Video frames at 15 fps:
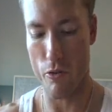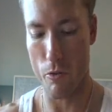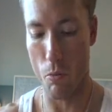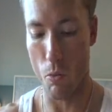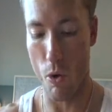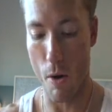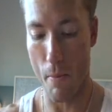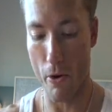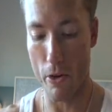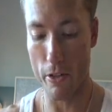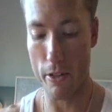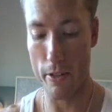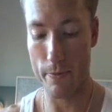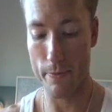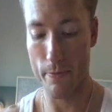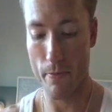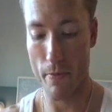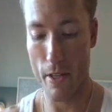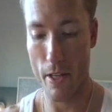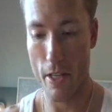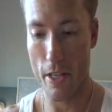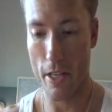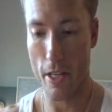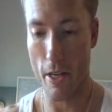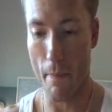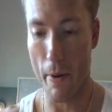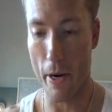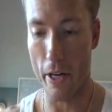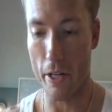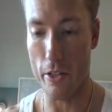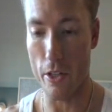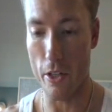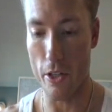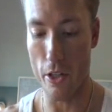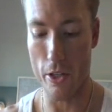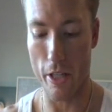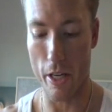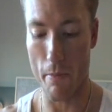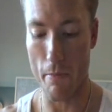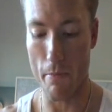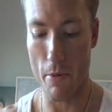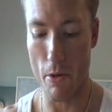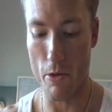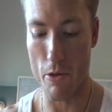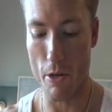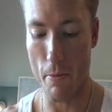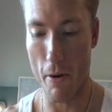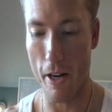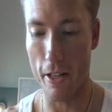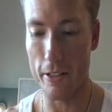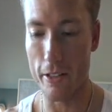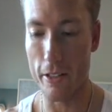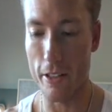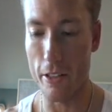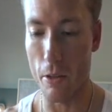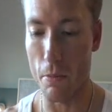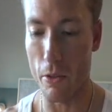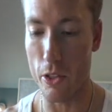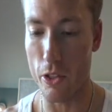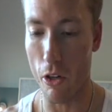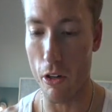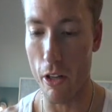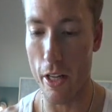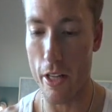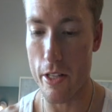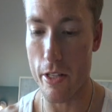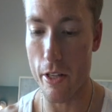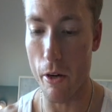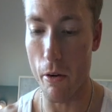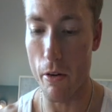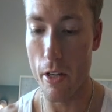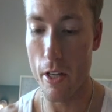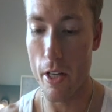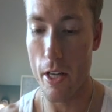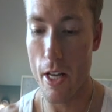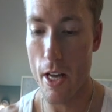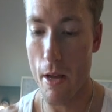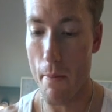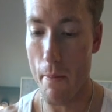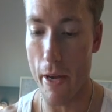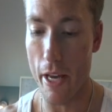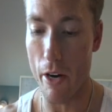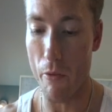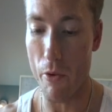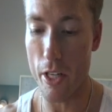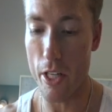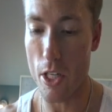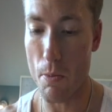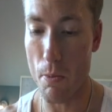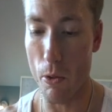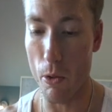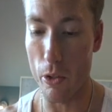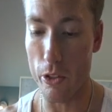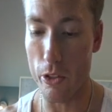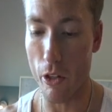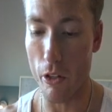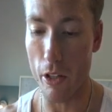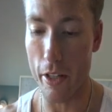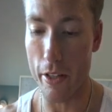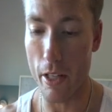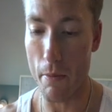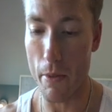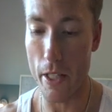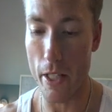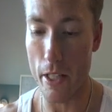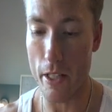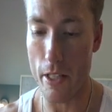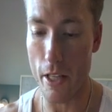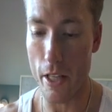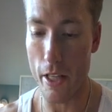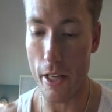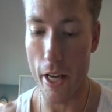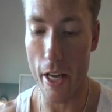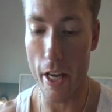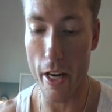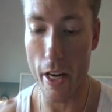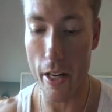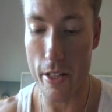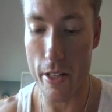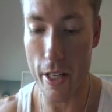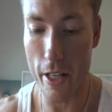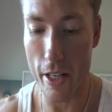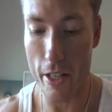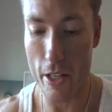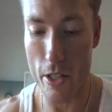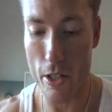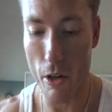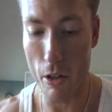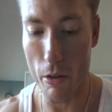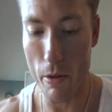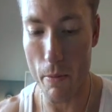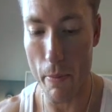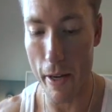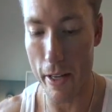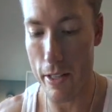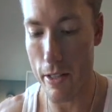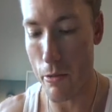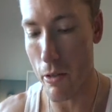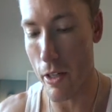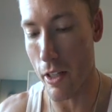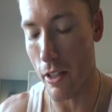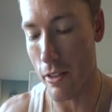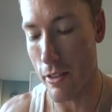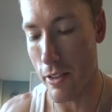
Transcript: from Walmart compared to just like booster boxes in terms of Starlight, so man, if we could just pull a Starlight, that'd be insane. And I think I just totally went past the rare,